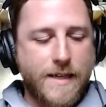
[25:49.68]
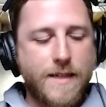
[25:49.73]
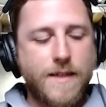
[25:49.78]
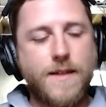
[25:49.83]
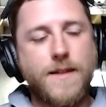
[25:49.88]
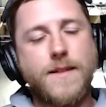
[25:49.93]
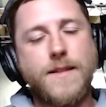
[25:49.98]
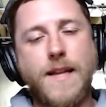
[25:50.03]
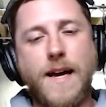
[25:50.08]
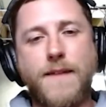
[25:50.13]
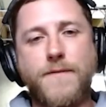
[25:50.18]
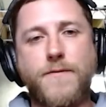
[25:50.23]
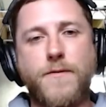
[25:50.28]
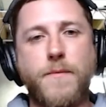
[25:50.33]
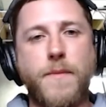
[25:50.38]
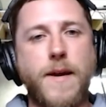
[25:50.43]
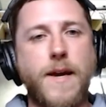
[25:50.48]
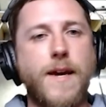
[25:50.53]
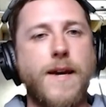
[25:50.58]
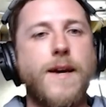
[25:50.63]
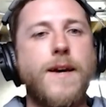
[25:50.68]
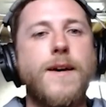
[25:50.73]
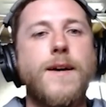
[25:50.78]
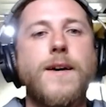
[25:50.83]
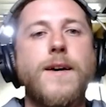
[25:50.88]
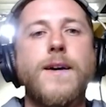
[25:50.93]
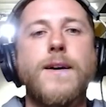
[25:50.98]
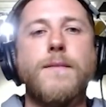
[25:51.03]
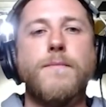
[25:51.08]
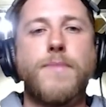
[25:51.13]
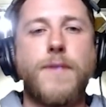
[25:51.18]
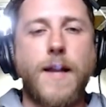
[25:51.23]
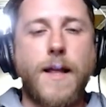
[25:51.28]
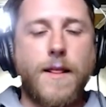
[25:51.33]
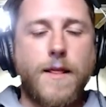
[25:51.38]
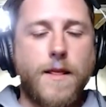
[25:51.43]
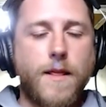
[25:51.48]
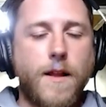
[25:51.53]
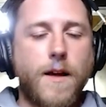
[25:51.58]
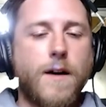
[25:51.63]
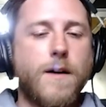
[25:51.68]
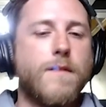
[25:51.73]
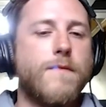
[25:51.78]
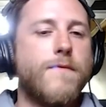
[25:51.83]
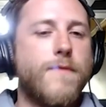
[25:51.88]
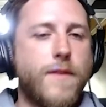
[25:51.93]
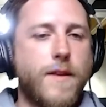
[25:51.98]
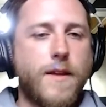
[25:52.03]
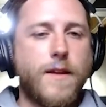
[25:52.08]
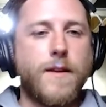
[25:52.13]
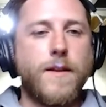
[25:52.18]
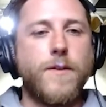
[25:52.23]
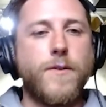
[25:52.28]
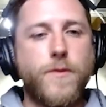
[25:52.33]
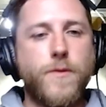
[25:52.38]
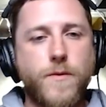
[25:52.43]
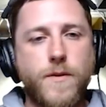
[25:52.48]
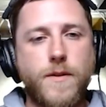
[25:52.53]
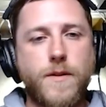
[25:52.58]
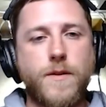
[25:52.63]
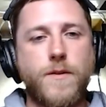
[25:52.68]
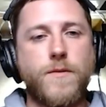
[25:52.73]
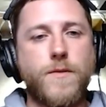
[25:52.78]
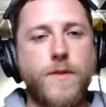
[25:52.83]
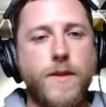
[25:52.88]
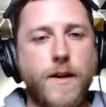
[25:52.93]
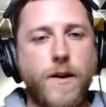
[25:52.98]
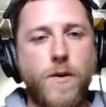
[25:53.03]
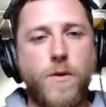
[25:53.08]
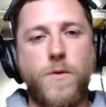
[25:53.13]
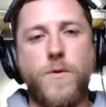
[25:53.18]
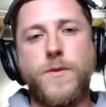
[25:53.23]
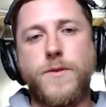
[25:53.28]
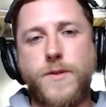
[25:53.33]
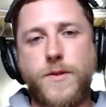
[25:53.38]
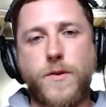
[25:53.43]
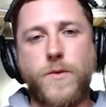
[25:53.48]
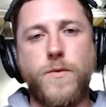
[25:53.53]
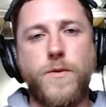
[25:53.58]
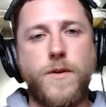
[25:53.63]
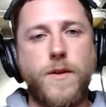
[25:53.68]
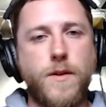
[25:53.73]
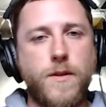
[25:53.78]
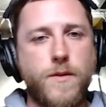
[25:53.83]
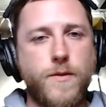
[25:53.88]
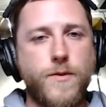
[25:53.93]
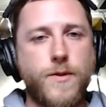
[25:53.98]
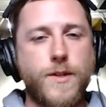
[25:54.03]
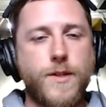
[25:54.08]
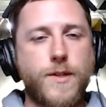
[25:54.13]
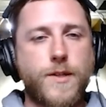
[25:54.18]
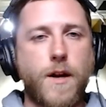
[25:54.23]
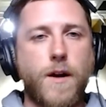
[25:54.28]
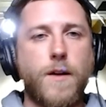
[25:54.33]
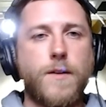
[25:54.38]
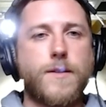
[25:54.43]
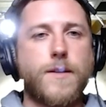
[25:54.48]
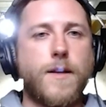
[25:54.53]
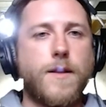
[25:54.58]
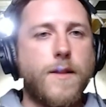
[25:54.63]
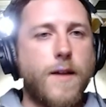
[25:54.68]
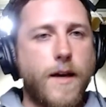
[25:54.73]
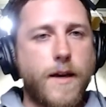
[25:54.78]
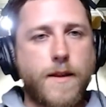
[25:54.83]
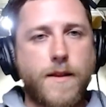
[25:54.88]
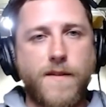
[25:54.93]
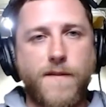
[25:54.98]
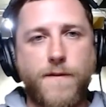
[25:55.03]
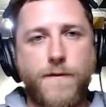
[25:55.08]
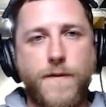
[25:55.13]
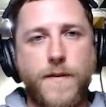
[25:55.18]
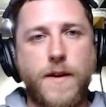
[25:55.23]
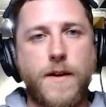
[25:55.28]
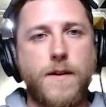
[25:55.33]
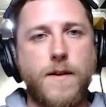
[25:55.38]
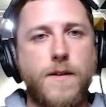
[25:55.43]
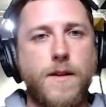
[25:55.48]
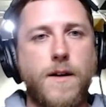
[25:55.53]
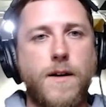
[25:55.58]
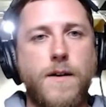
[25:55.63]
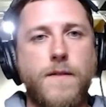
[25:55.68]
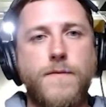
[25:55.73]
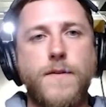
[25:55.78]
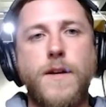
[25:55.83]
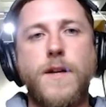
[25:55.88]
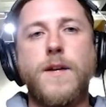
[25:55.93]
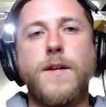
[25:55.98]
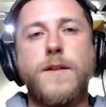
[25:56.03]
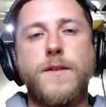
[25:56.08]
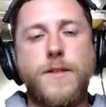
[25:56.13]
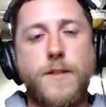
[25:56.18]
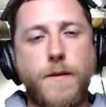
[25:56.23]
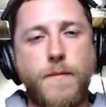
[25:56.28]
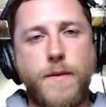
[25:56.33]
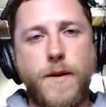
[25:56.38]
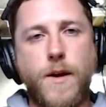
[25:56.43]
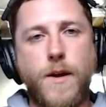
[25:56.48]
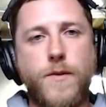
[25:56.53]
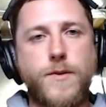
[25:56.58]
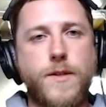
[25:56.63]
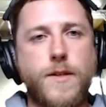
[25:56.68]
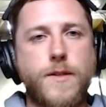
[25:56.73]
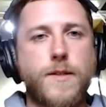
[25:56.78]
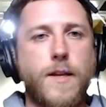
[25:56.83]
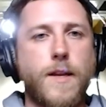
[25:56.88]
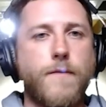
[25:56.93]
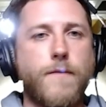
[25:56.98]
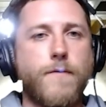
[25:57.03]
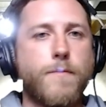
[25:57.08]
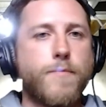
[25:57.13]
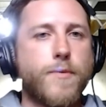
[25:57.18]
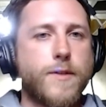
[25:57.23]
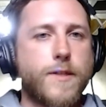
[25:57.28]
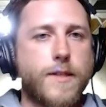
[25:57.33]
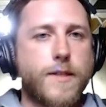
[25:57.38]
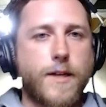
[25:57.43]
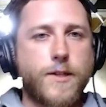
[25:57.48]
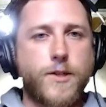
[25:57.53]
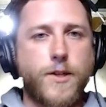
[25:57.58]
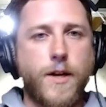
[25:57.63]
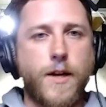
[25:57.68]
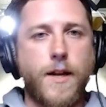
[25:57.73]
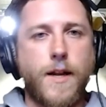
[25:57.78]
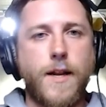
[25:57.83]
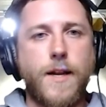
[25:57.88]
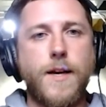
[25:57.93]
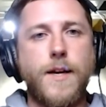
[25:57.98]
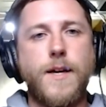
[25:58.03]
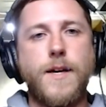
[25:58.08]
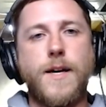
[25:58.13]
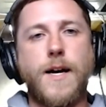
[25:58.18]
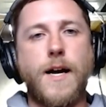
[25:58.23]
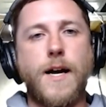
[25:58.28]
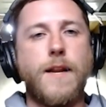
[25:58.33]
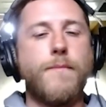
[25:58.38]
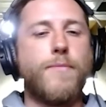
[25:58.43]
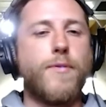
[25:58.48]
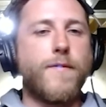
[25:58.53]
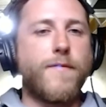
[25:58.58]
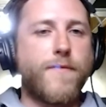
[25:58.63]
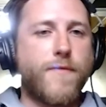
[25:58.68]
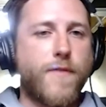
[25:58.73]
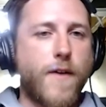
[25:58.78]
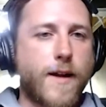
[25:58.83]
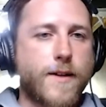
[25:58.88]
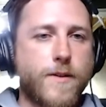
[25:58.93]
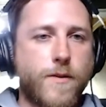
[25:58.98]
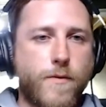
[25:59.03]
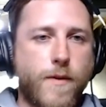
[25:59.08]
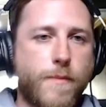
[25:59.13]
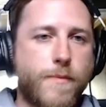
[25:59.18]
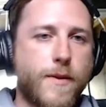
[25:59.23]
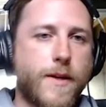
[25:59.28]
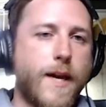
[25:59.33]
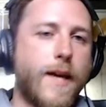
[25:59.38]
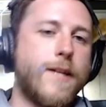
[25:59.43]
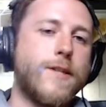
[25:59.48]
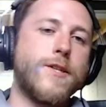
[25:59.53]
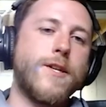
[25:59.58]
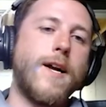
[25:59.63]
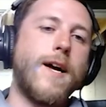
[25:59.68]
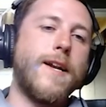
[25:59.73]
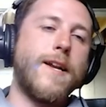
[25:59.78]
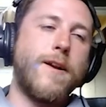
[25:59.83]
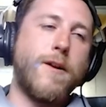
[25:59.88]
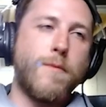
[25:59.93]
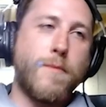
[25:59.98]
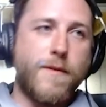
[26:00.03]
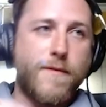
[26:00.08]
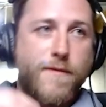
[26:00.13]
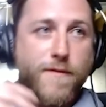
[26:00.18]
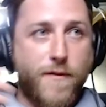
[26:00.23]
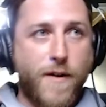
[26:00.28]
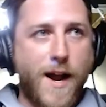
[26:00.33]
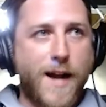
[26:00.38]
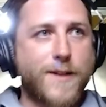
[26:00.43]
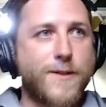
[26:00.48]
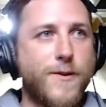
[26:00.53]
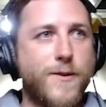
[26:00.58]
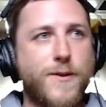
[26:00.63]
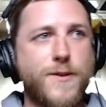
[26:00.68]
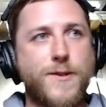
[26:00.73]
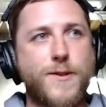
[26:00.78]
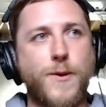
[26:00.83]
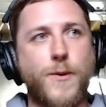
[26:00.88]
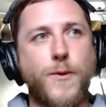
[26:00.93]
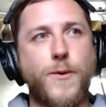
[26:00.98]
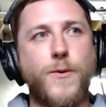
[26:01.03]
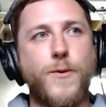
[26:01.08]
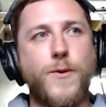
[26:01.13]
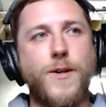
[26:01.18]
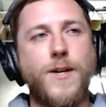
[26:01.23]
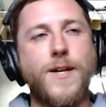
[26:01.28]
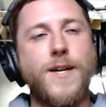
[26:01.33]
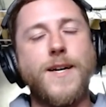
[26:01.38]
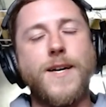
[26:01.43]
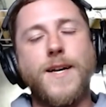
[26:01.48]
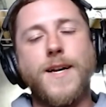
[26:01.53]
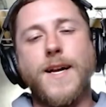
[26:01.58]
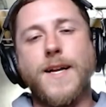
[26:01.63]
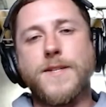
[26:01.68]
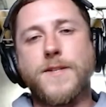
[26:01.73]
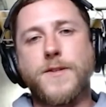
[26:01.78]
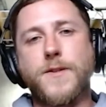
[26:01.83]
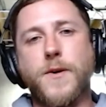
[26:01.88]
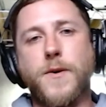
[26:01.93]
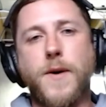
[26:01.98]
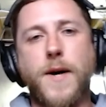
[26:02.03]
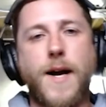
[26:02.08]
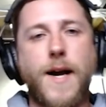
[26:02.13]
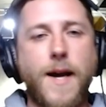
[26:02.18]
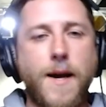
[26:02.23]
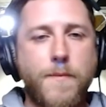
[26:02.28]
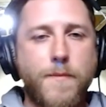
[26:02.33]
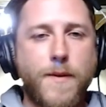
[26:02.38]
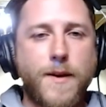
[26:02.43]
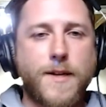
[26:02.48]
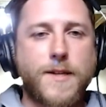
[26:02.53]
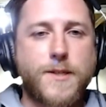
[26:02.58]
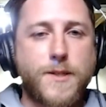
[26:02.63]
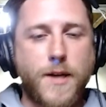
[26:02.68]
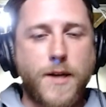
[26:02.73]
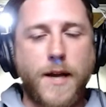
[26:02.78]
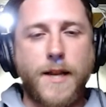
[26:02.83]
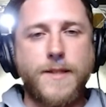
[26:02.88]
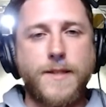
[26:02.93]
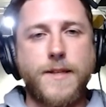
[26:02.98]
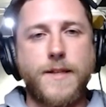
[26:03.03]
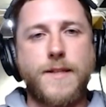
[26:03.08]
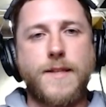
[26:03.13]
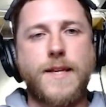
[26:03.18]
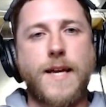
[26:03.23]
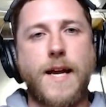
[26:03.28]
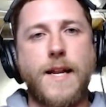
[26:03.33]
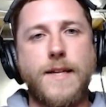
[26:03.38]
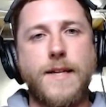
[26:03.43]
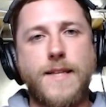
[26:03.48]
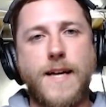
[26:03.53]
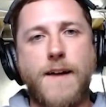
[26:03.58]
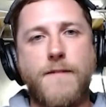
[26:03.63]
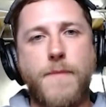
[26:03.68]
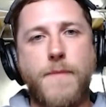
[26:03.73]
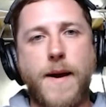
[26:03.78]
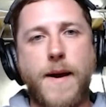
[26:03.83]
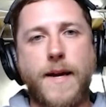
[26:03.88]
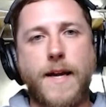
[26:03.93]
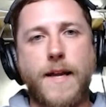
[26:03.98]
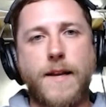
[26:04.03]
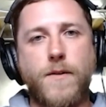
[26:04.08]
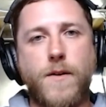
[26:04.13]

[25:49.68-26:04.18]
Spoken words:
not for me. But I love the new or the old school illusionist cards. I like the feel of symbiosis and even procession. And I didn't put fractal replication on here, but fractal is so cool. And so I'm excited to kind of dive back into all